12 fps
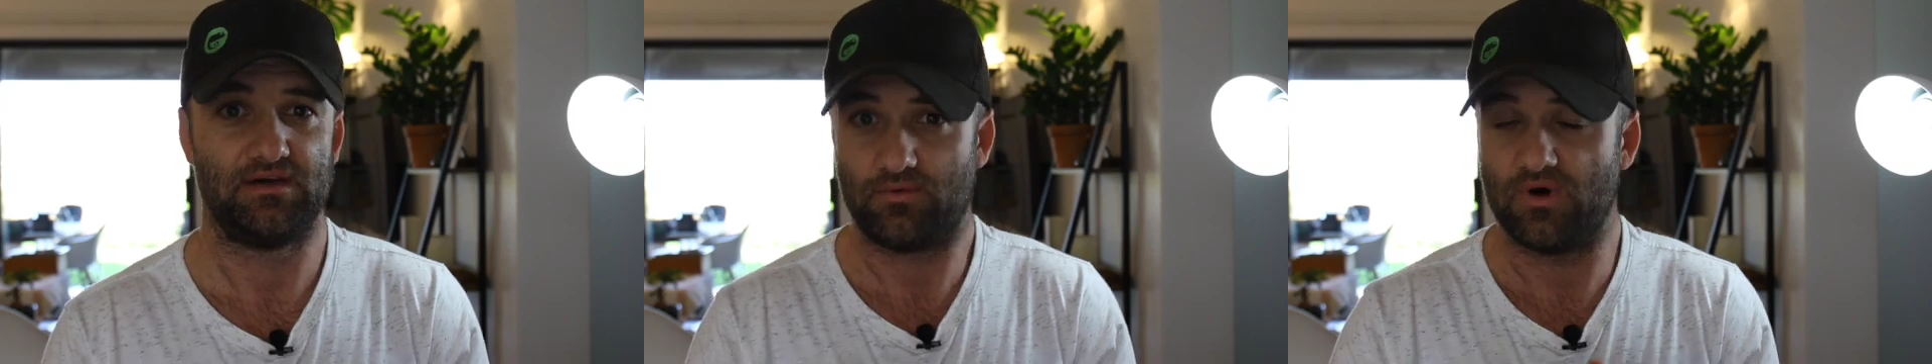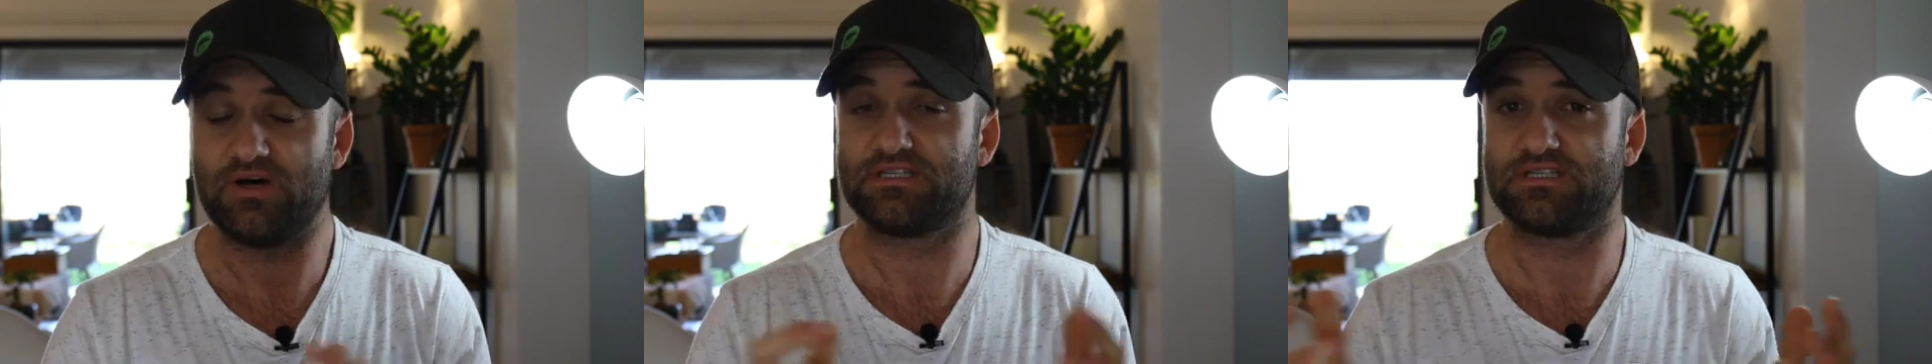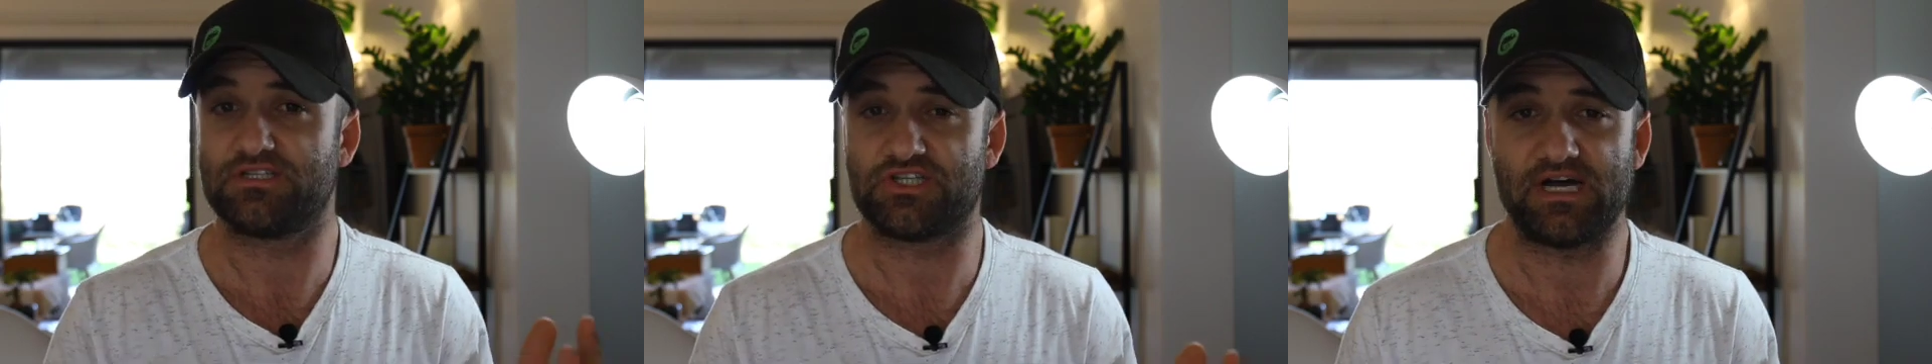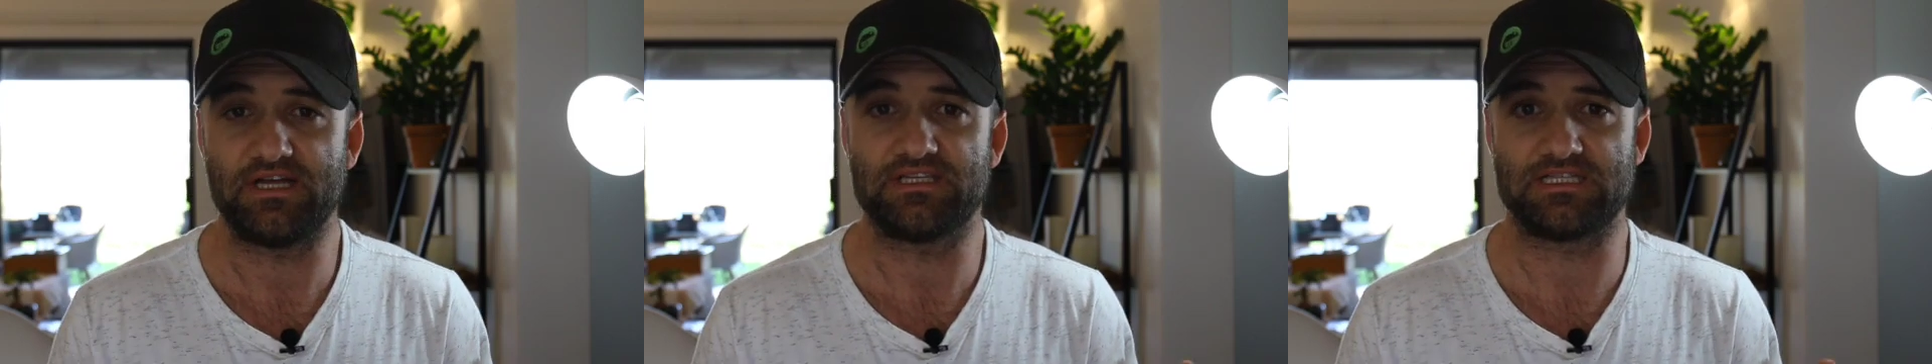was the
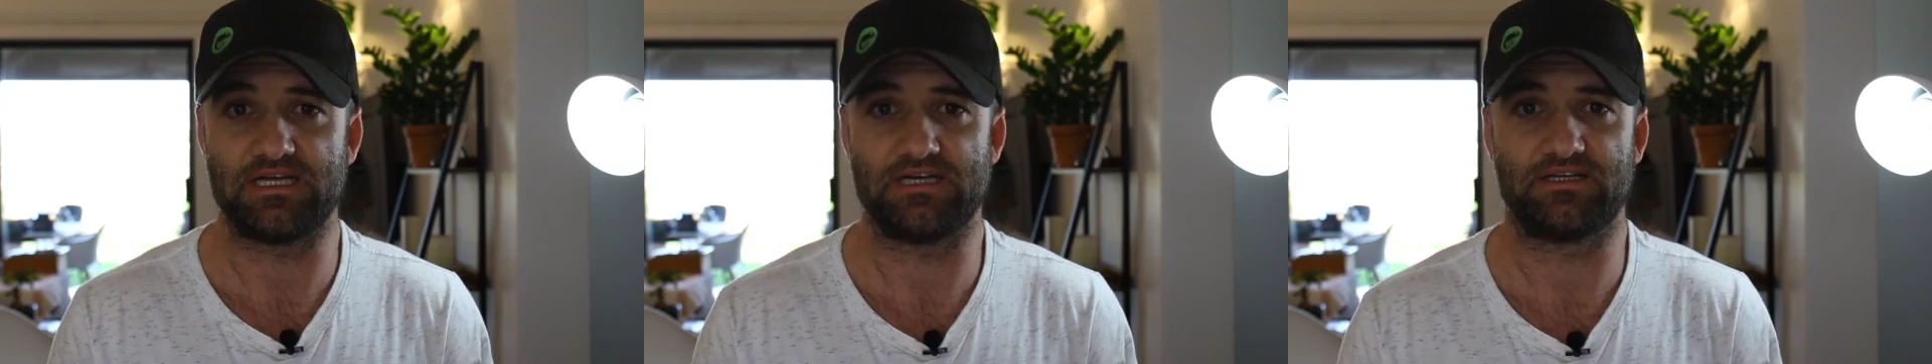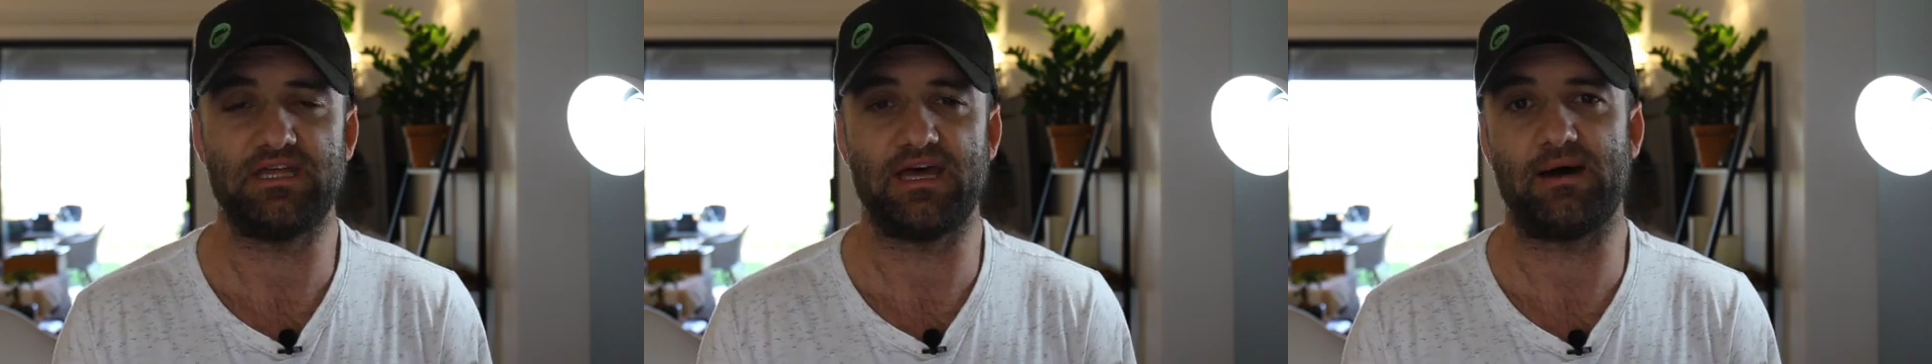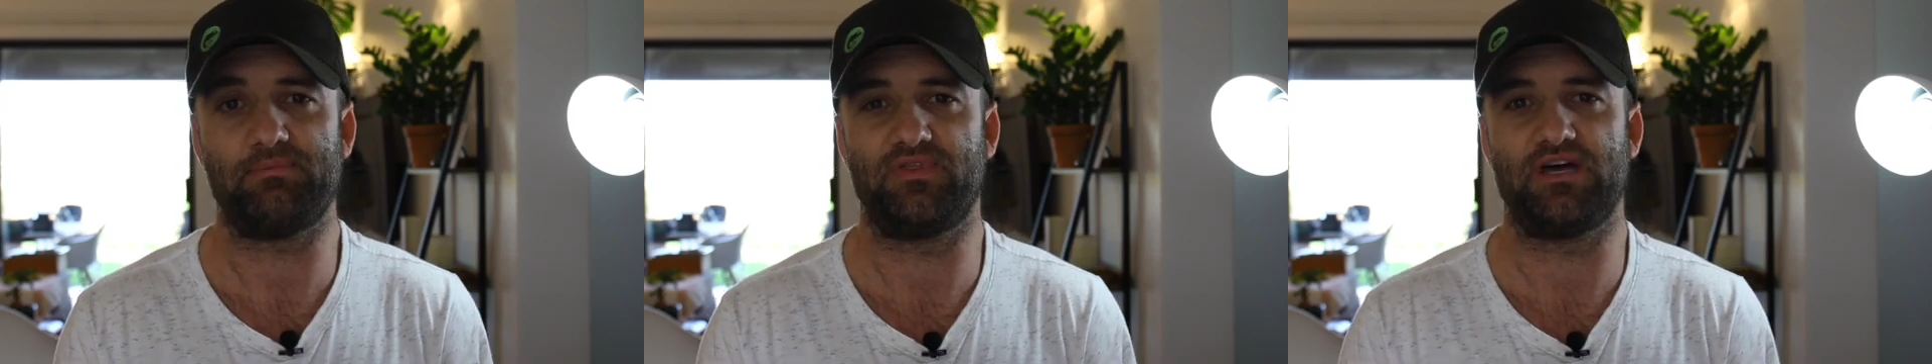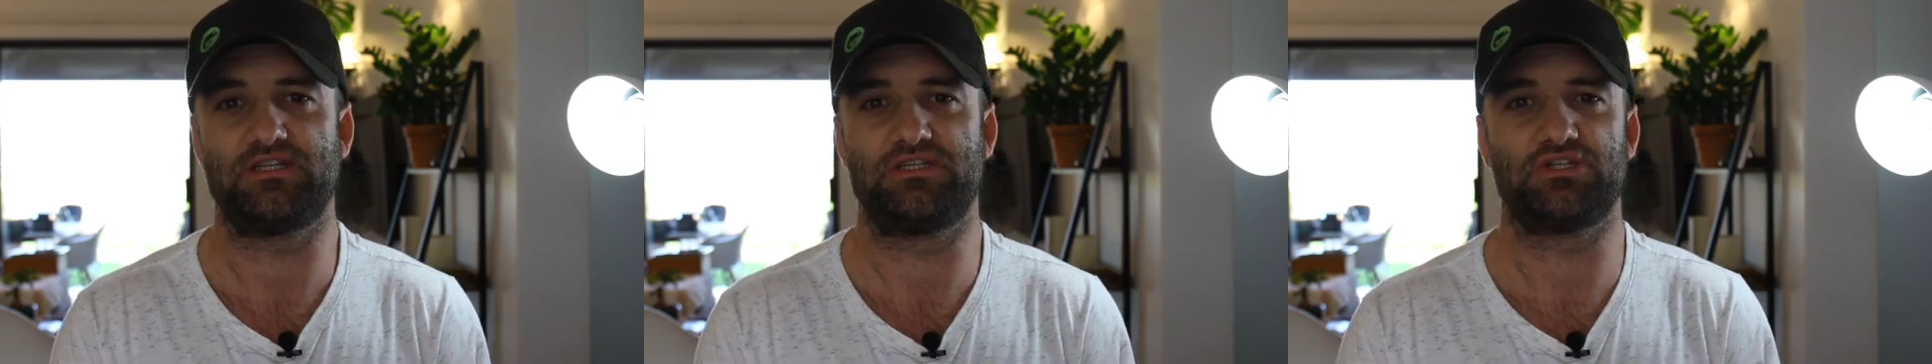giant slayer, the app
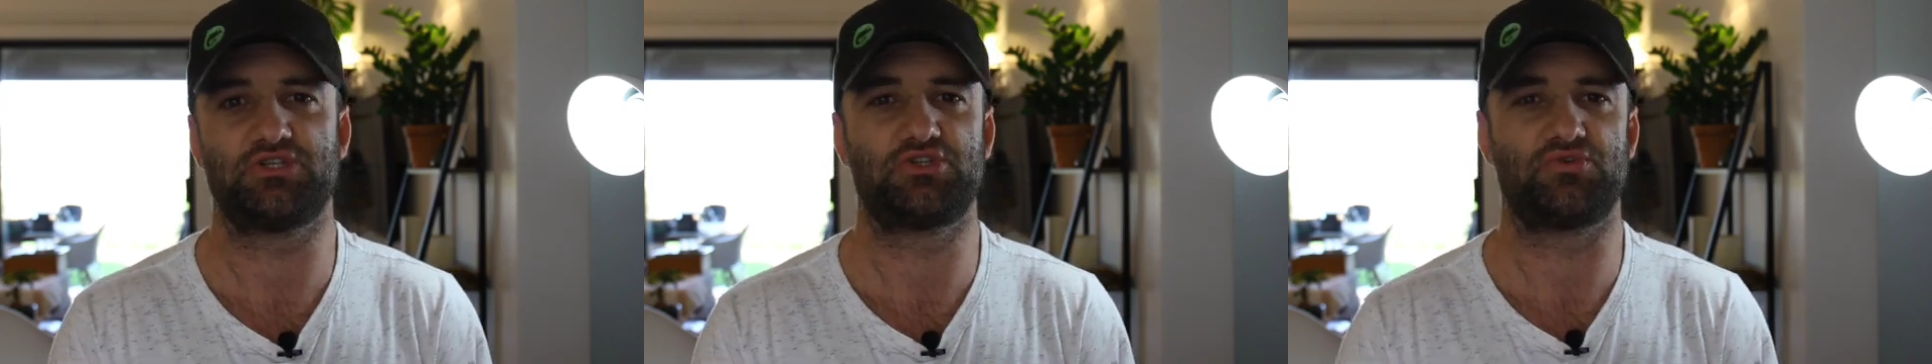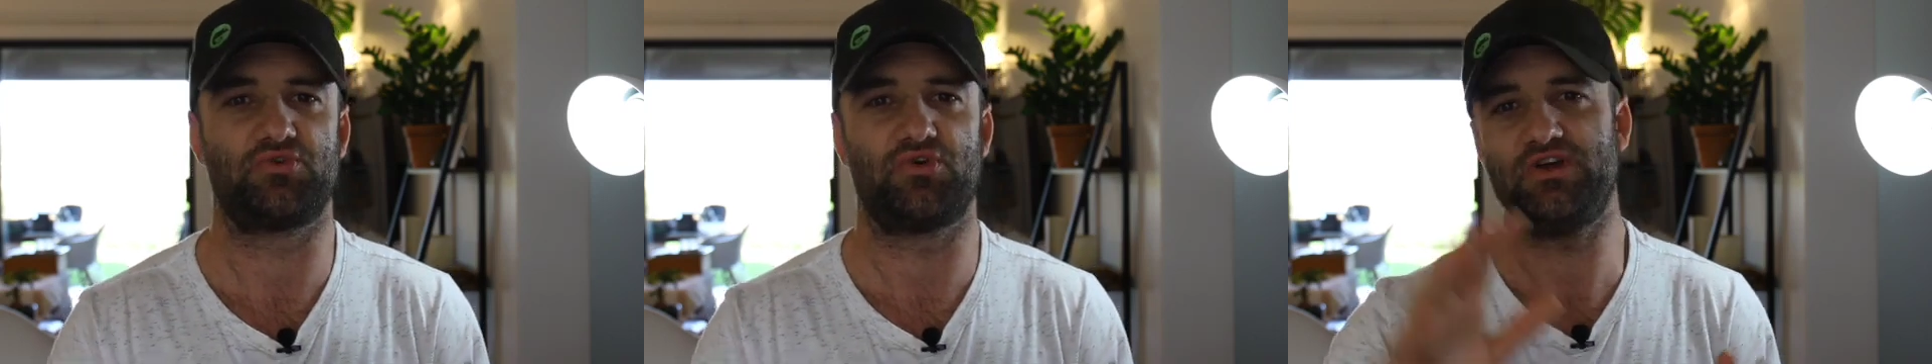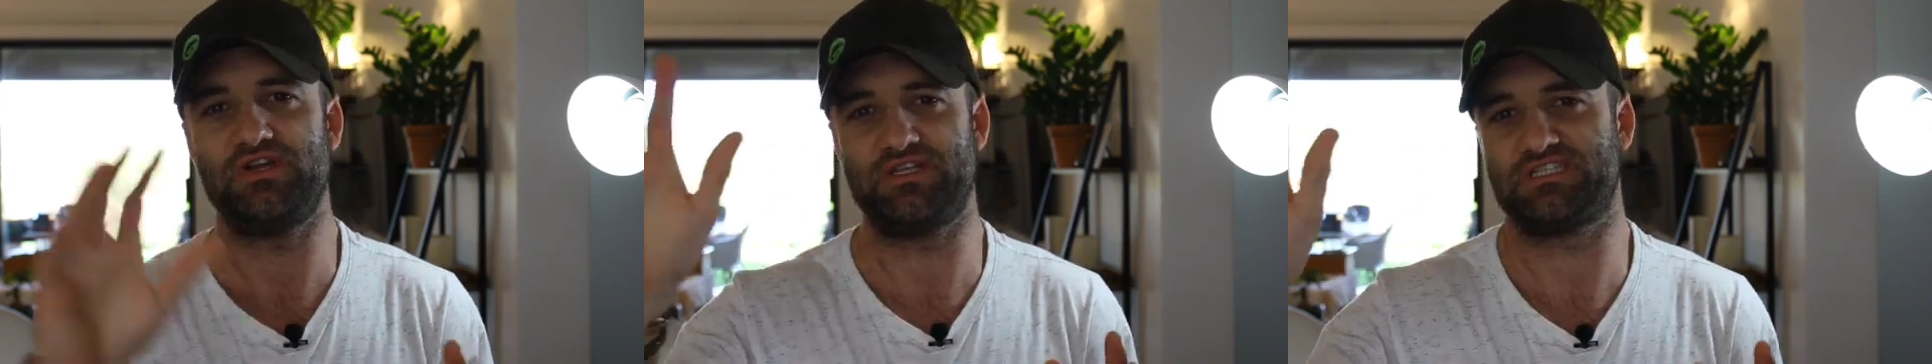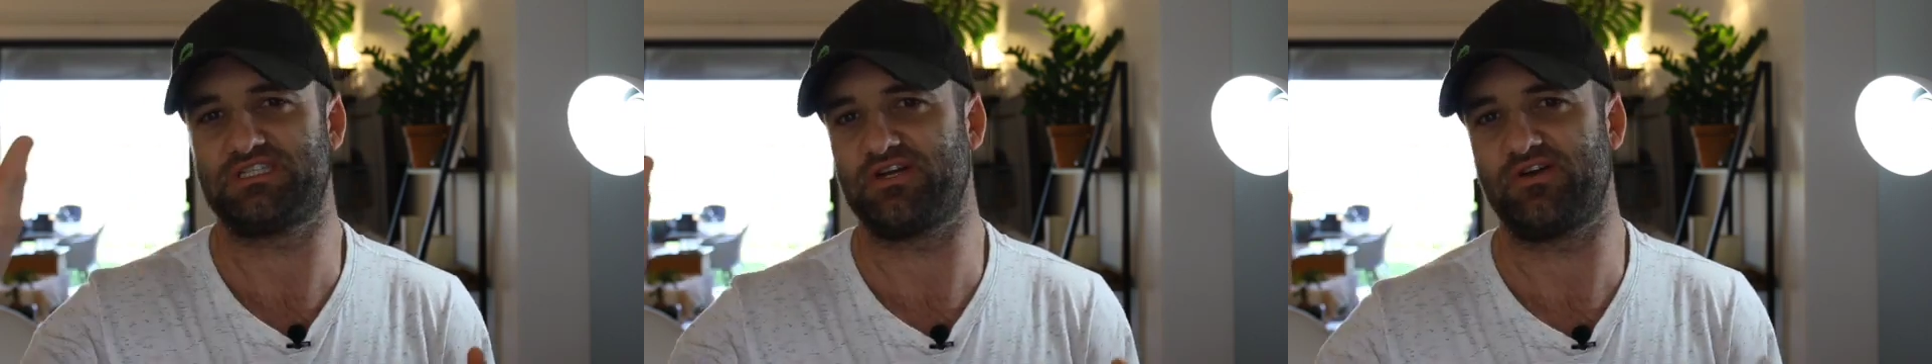that destroyed
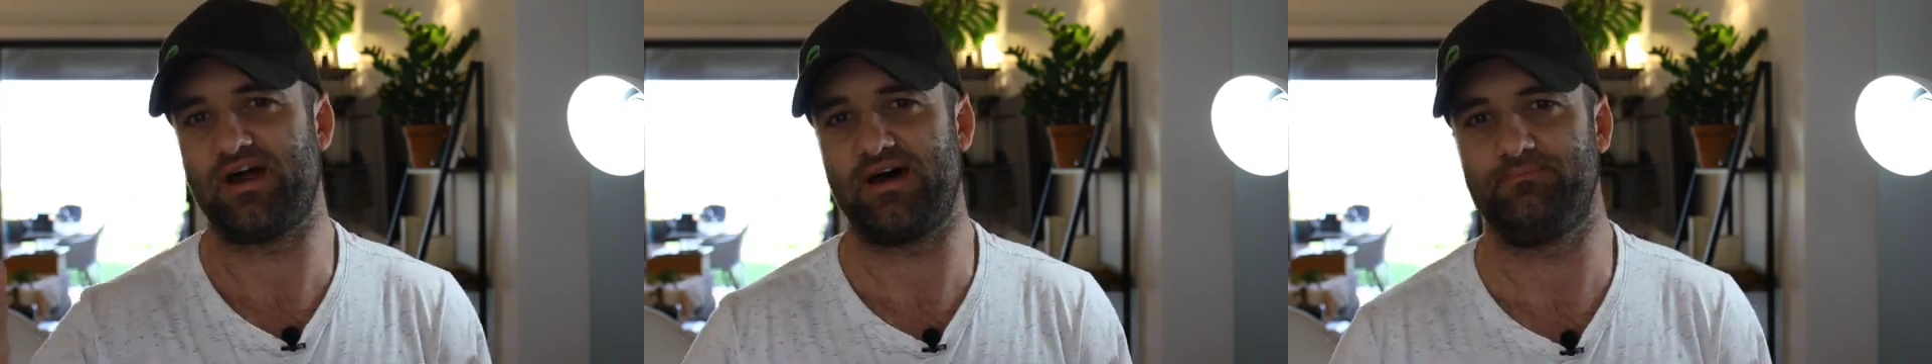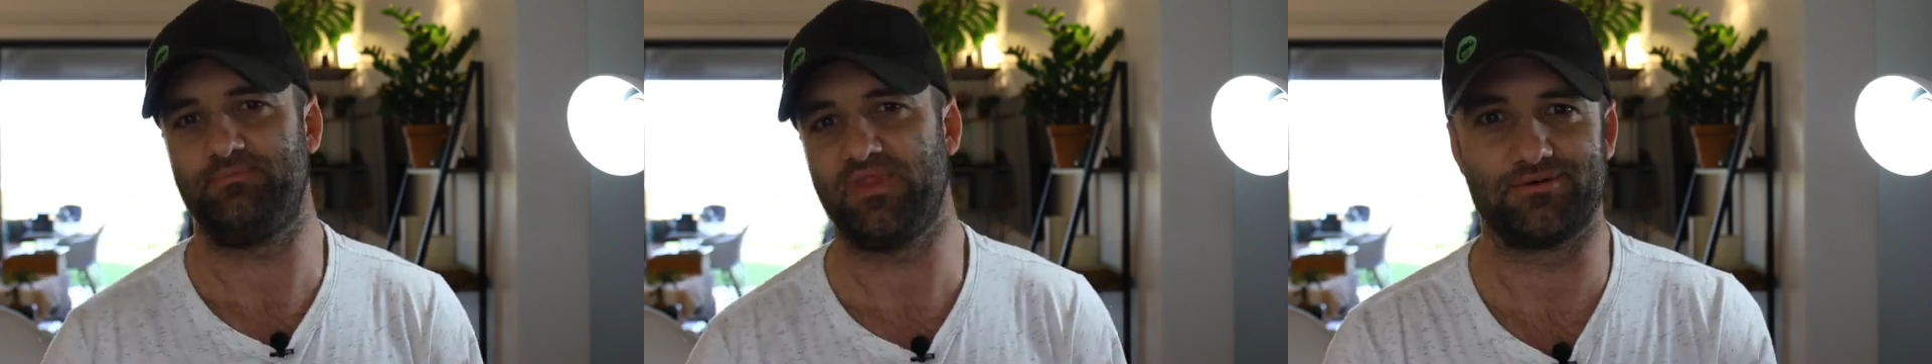Instagram,